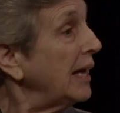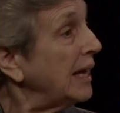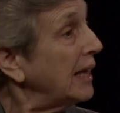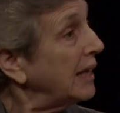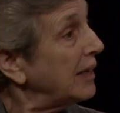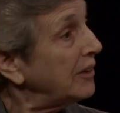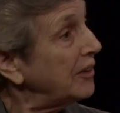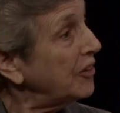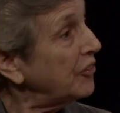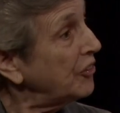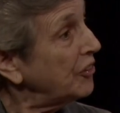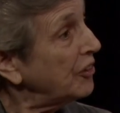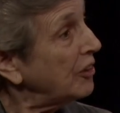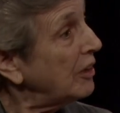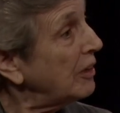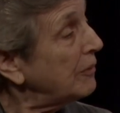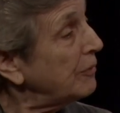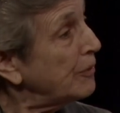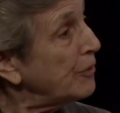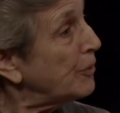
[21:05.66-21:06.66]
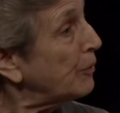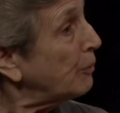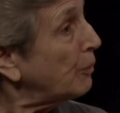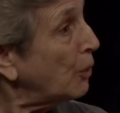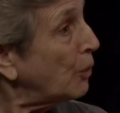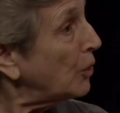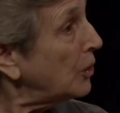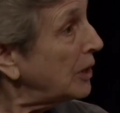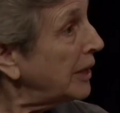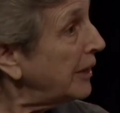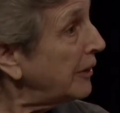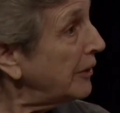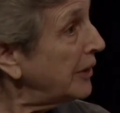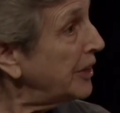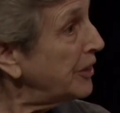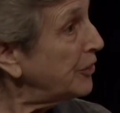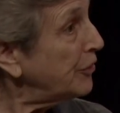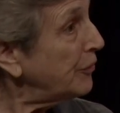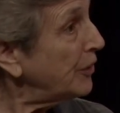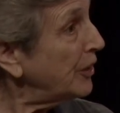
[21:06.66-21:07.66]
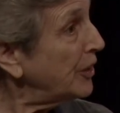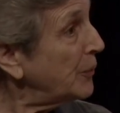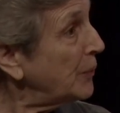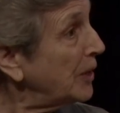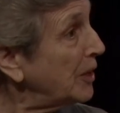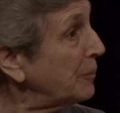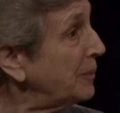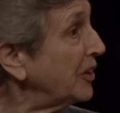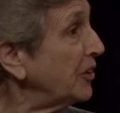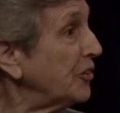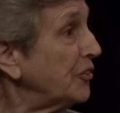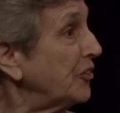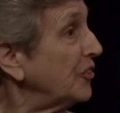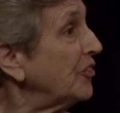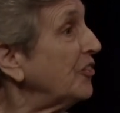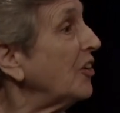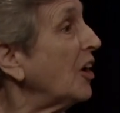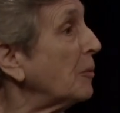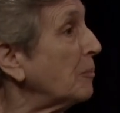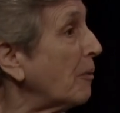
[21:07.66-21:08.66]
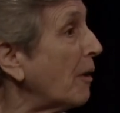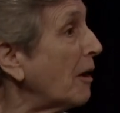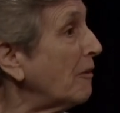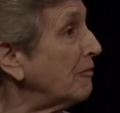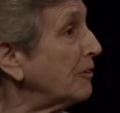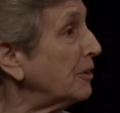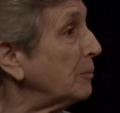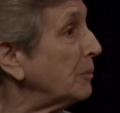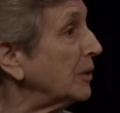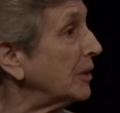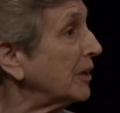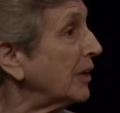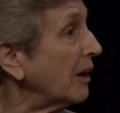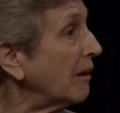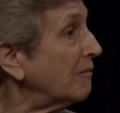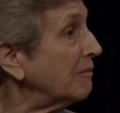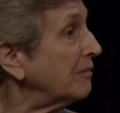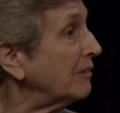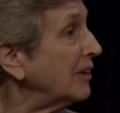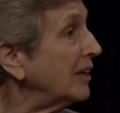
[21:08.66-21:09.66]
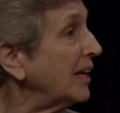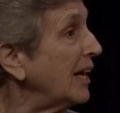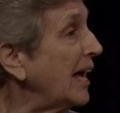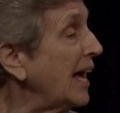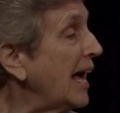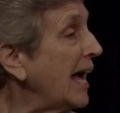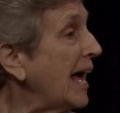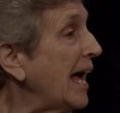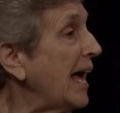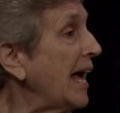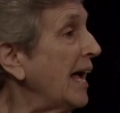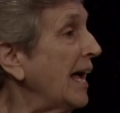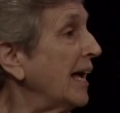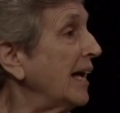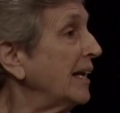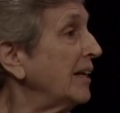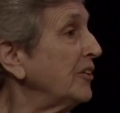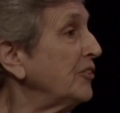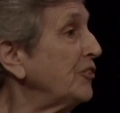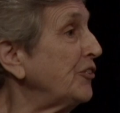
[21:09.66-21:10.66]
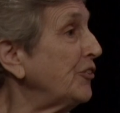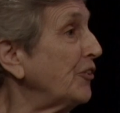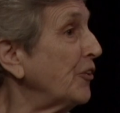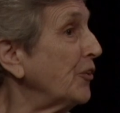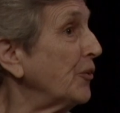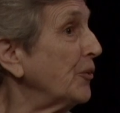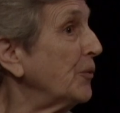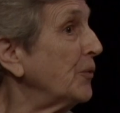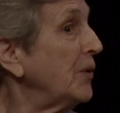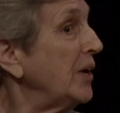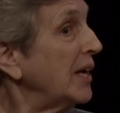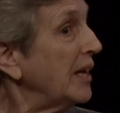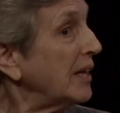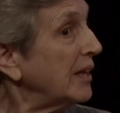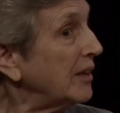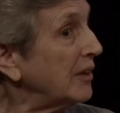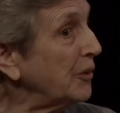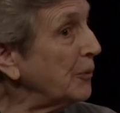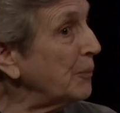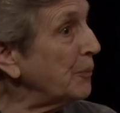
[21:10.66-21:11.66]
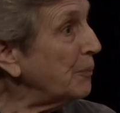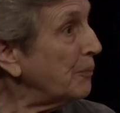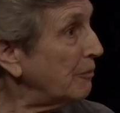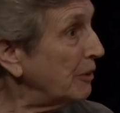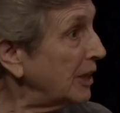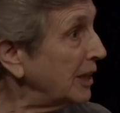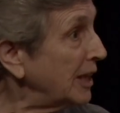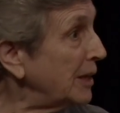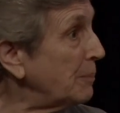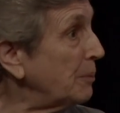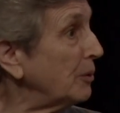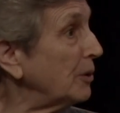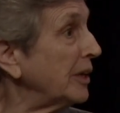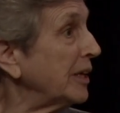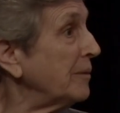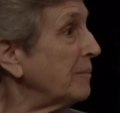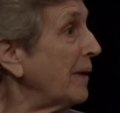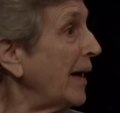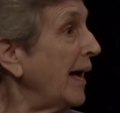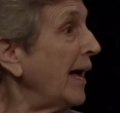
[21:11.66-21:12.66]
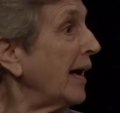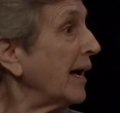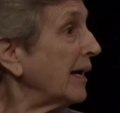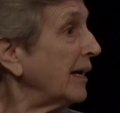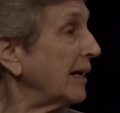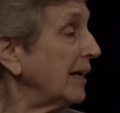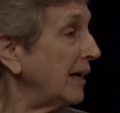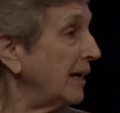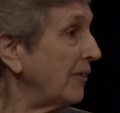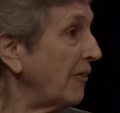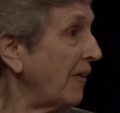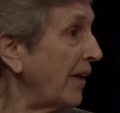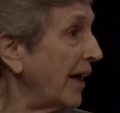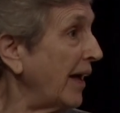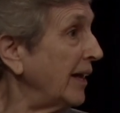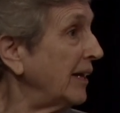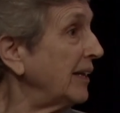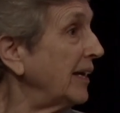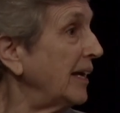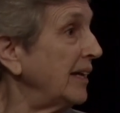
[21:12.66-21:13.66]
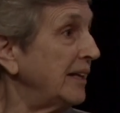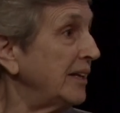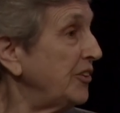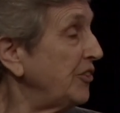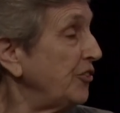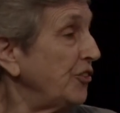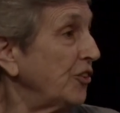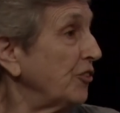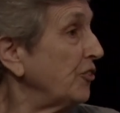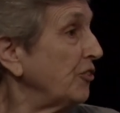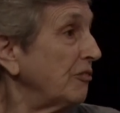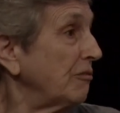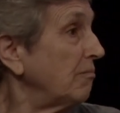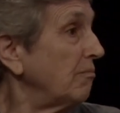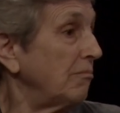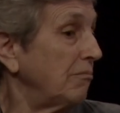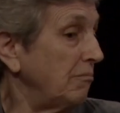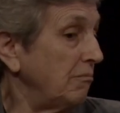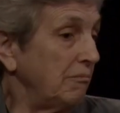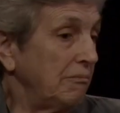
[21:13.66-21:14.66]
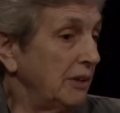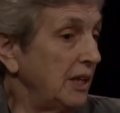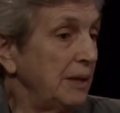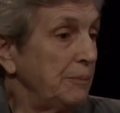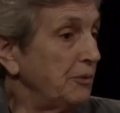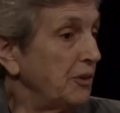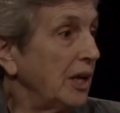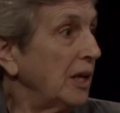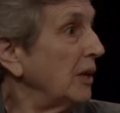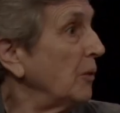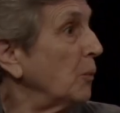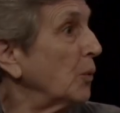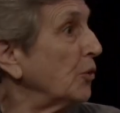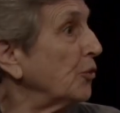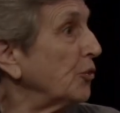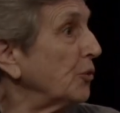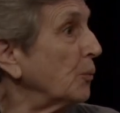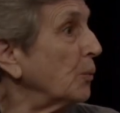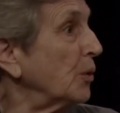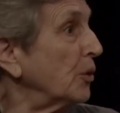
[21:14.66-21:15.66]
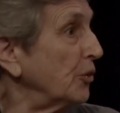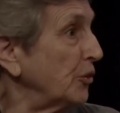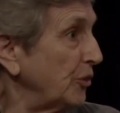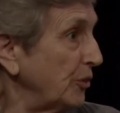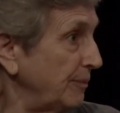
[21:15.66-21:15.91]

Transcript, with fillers: doesn't cover the rural areas very well because mm-hmm. it's not yeah. profitable enough. Right, that's right. And so they're really pulling back on that, and it just keeps getting worse and worse.